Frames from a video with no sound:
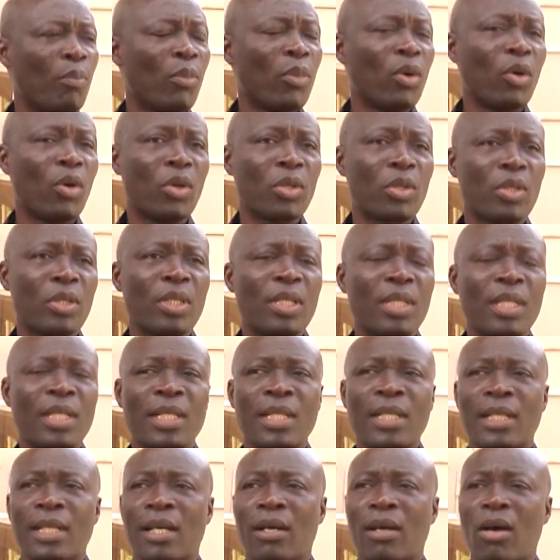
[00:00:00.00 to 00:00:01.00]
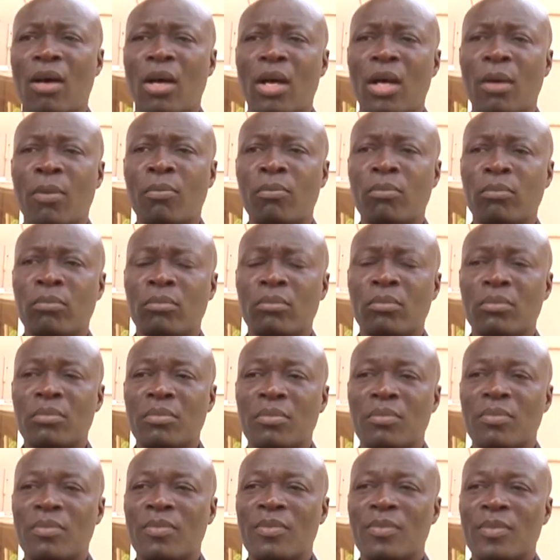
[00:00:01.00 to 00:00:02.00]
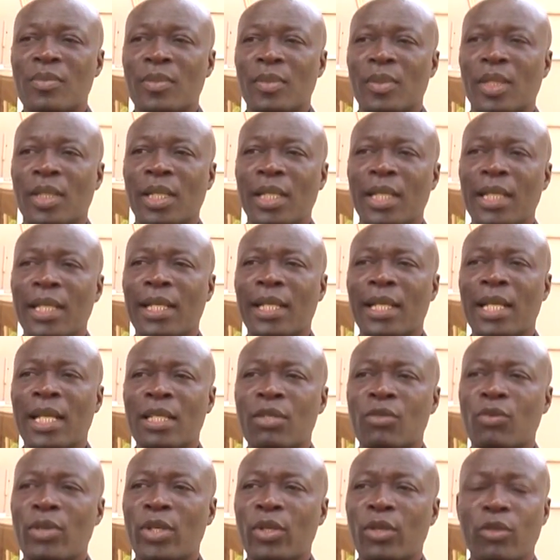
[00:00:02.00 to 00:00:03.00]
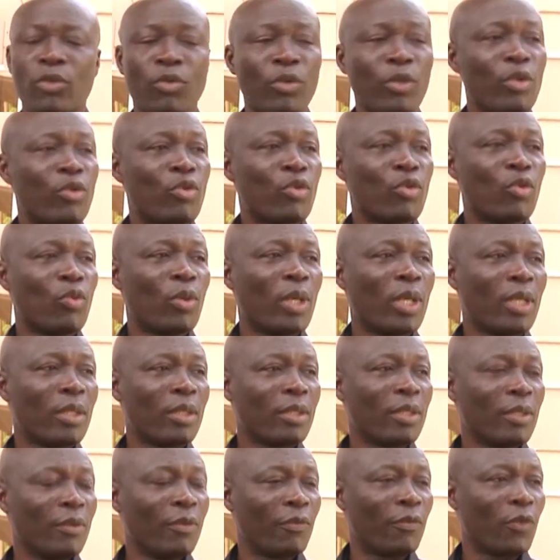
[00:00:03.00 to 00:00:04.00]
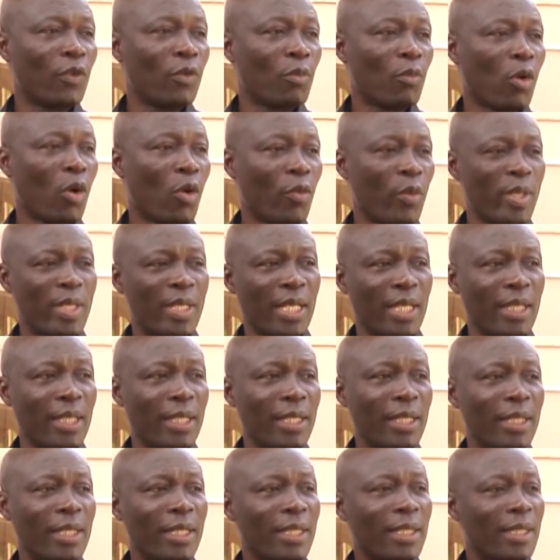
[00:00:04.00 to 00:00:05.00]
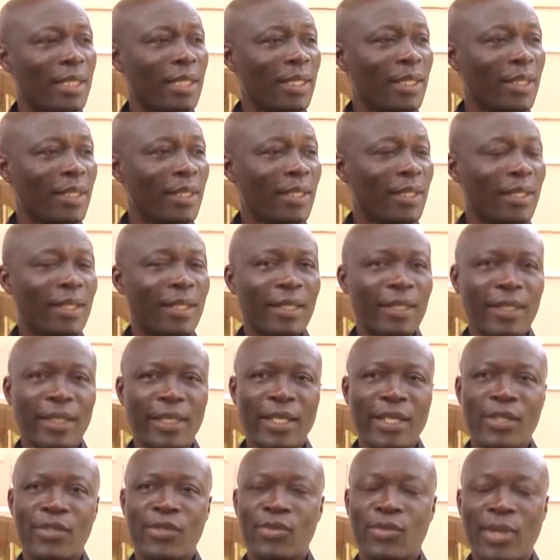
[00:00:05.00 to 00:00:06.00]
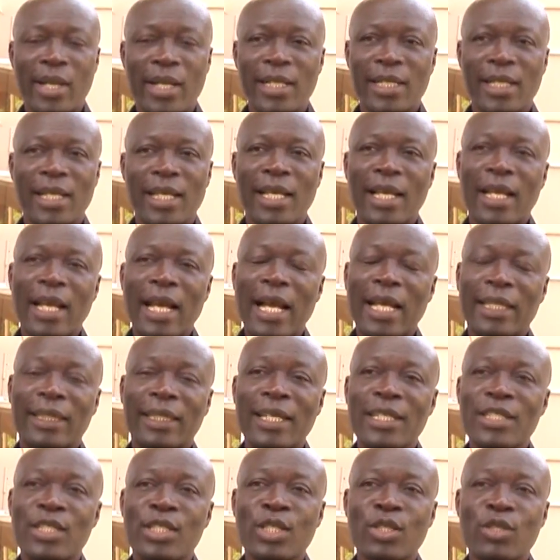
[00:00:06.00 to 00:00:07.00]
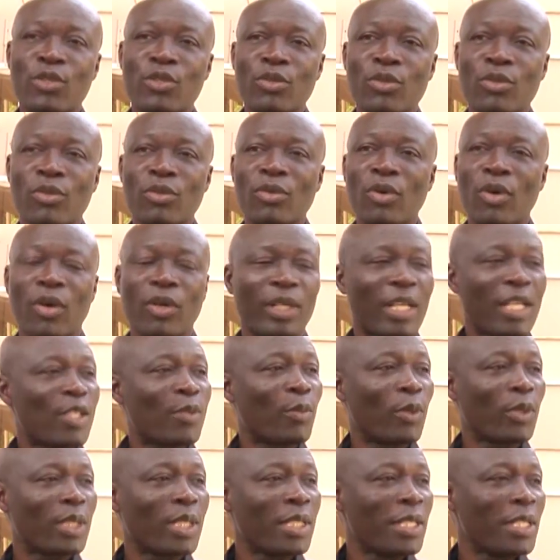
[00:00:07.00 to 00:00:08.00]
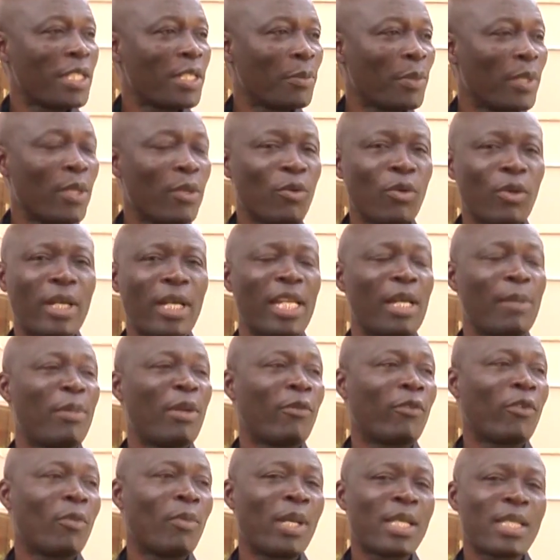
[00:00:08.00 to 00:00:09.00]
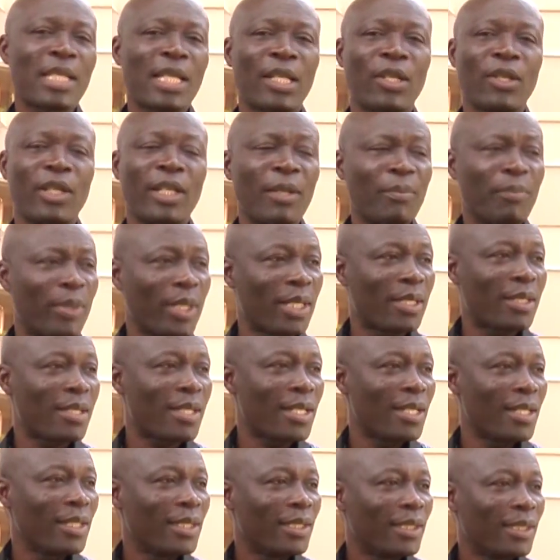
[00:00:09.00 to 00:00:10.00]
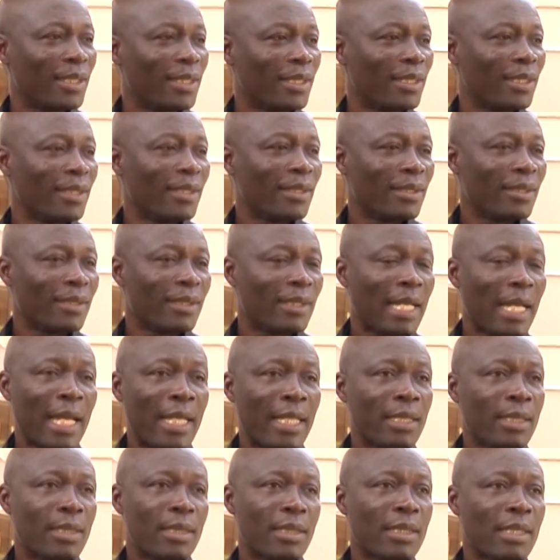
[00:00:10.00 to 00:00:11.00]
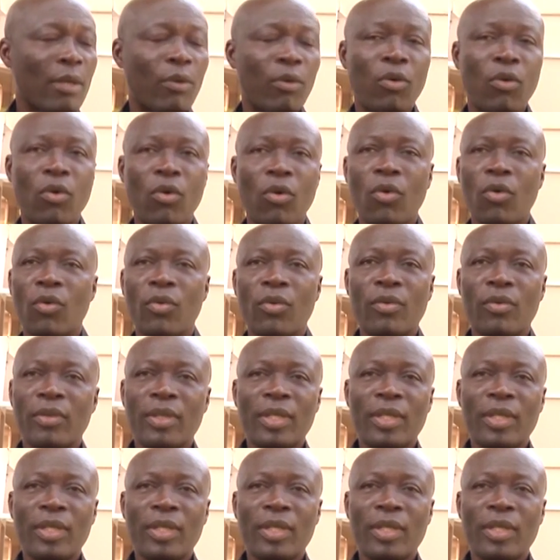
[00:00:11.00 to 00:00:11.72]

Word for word: board. Um, England were not doing too well in football recently. They swung their attention to other sporting disciplines. Look at their performance at the Olympics, and the whole